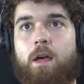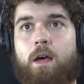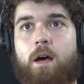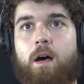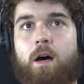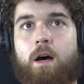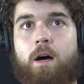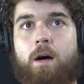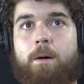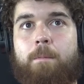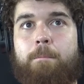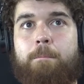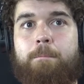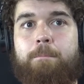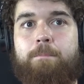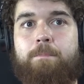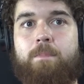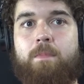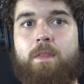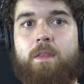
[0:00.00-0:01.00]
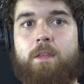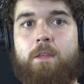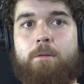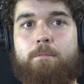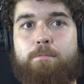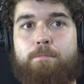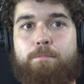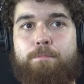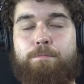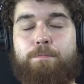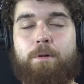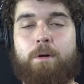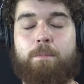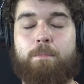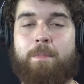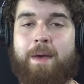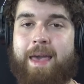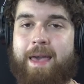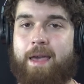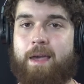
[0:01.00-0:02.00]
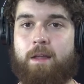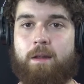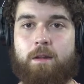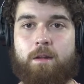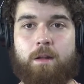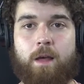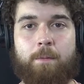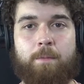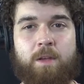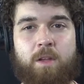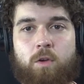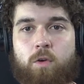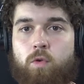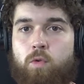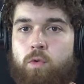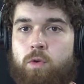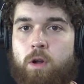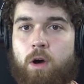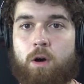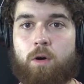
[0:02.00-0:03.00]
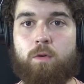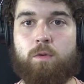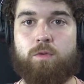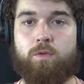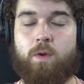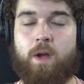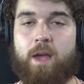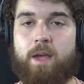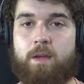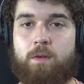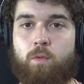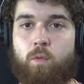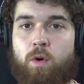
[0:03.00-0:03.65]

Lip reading: But man, I mean, who knows, right?